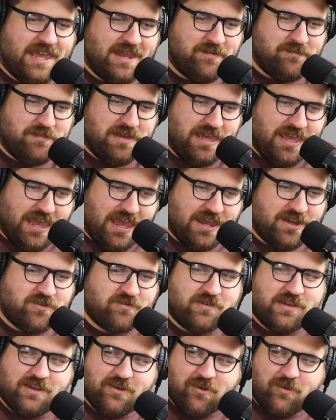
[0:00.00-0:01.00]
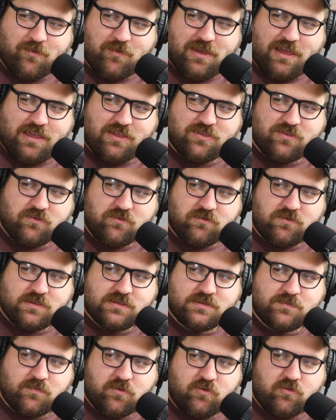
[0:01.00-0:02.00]
and meandering our way through
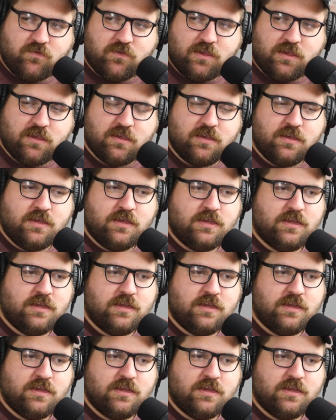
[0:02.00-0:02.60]
this movie